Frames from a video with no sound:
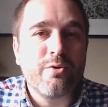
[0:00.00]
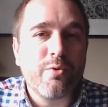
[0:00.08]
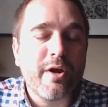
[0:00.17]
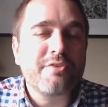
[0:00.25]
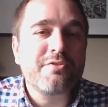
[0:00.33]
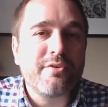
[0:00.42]

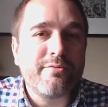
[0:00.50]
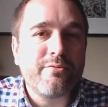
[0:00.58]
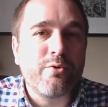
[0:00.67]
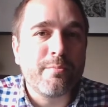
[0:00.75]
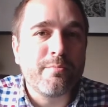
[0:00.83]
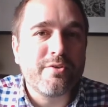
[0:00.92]
we're actually
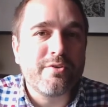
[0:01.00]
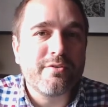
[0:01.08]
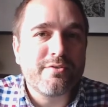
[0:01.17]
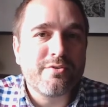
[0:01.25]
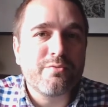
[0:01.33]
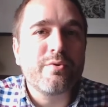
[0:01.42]
formed
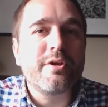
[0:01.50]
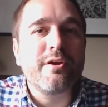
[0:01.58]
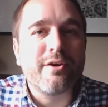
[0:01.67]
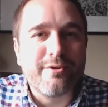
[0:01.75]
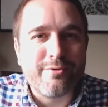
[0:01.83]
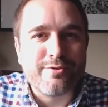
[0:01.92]
to
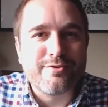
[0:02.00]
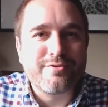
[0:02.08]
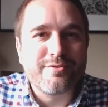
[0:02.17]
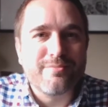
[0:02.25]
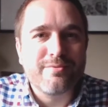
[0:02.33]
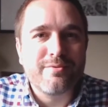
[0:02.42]
read
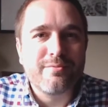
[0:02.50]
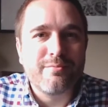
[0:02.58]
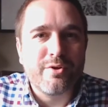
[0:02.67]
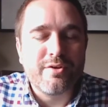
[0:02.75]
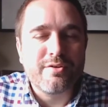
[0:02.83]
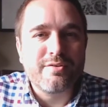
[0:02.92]
others
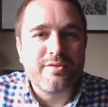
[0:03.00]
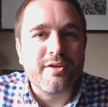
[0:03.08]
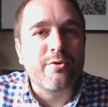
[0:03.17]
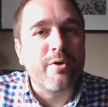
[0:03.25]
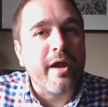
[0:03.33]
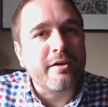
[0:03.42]
because he
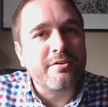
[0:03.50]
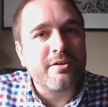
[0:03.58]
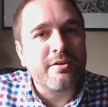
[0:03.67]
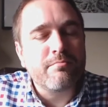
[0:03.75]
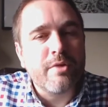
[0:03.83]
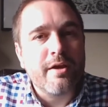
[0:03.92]

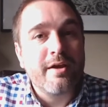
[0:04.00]
interacted